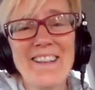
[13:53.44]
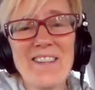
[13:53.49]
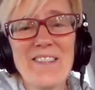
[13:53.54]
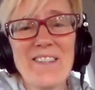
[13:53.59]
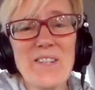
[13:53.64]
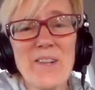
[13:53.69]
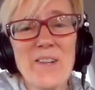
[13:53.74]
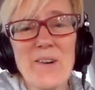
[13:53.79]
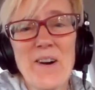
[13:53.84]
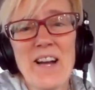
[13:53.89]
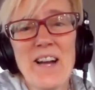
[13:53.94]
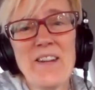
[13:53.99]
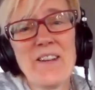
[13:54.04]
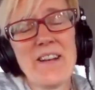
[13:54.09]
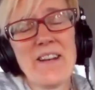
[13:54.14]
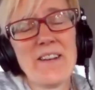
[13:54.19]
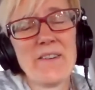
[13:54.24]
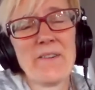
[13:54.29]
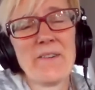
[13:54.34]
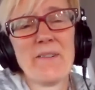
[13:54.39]
so
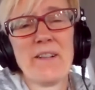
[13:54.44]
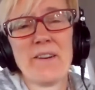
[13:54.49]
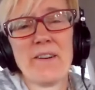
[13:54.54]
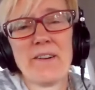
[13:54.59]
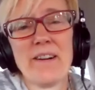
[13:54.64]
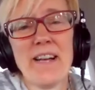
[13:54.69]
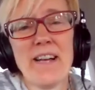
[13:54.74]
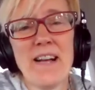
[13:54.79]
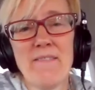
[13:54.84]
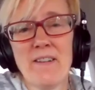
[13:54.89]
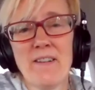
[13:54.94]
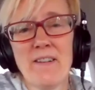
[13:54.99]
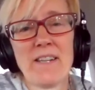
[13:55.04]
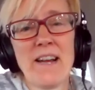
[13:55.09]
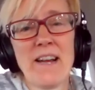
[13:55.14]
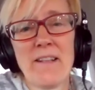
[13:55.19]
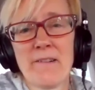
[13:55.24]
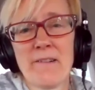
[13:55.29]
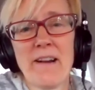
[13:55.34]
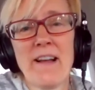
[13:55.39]
I no longer have it.
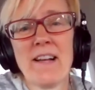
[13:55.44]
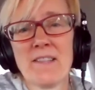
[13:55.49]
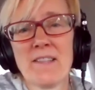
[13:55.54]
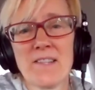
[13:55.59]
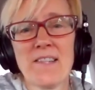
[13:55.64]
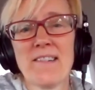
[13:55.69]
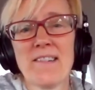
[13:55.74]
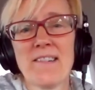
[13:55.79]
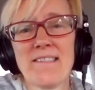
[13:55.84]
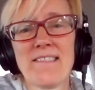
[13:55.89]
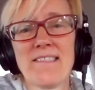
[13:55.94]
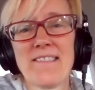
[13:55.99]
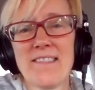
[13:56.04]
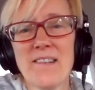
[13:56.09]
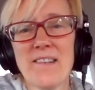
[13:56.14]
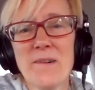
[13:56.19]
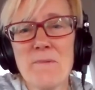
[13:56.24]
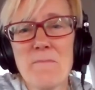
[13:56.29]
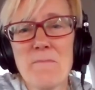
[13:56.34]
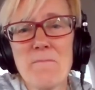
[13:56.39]
Tyler has it.
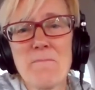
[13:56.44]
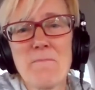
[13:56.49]
So,